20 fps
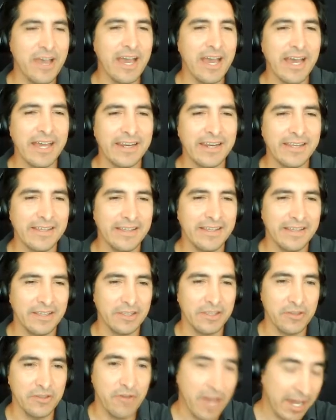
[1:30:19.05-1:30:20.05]
you had
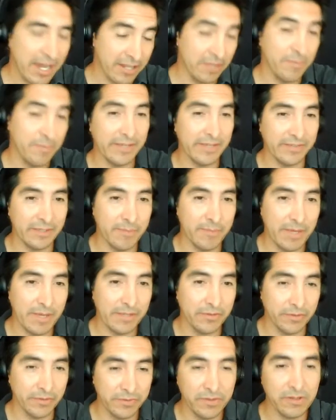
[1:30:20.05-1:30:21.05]
an amazing
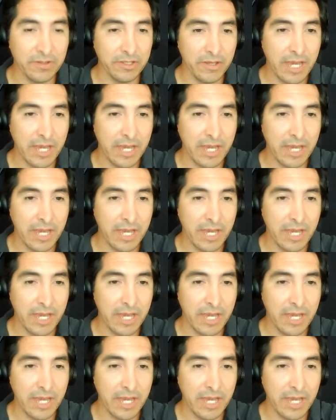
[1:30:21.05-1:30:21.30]
mentor too.